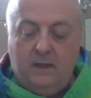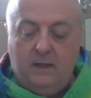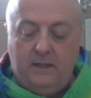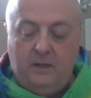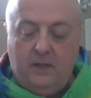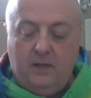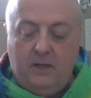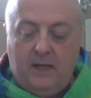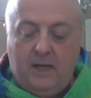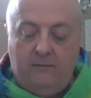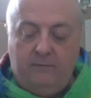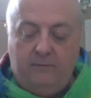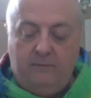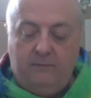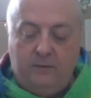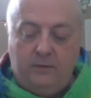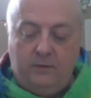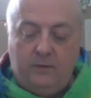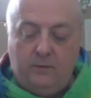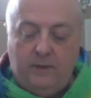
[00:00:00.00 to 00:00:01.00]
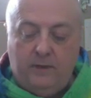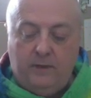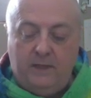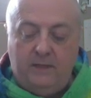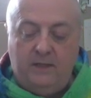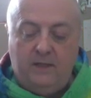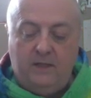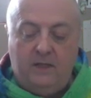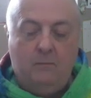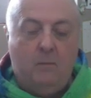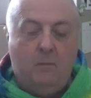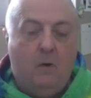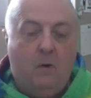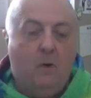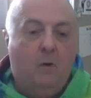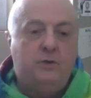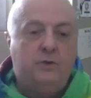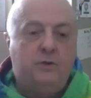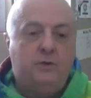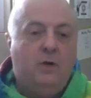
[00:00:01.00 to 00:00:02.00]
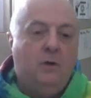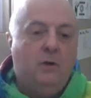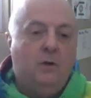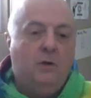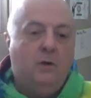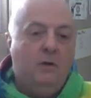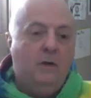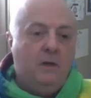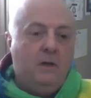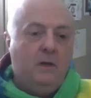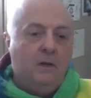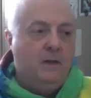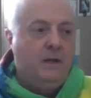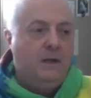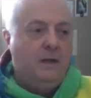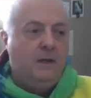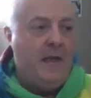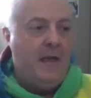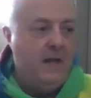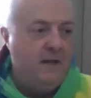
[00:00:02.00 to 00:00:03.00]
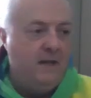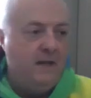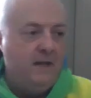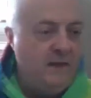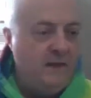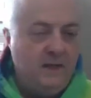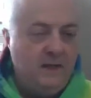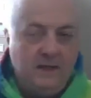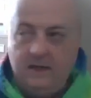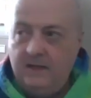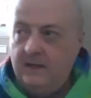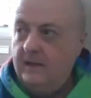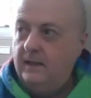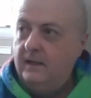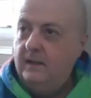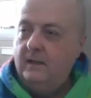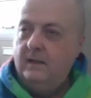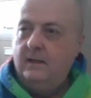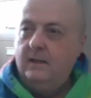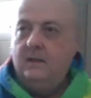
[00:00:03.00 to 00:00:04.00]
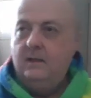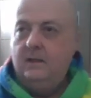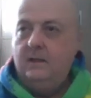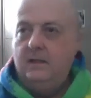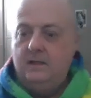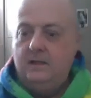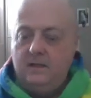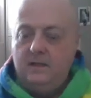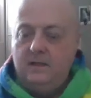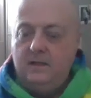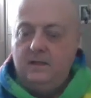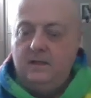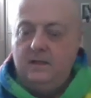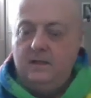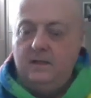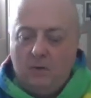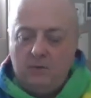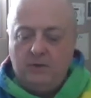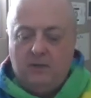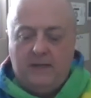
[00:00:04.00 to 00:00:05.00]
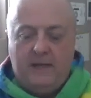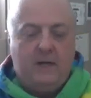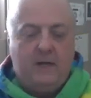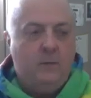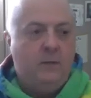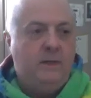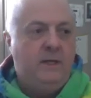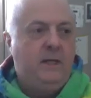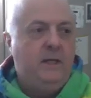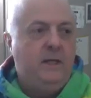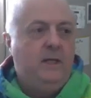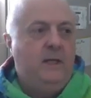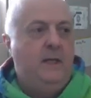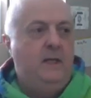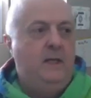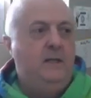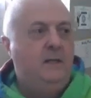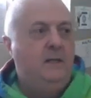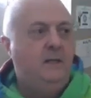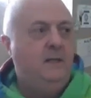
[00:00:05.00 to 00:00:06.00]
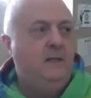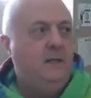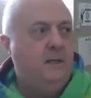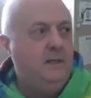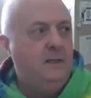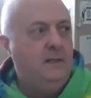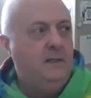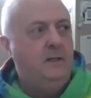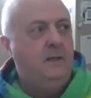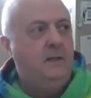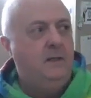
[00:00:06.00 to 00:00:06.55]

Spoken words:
You have to create the emotional and the emotional equity, and you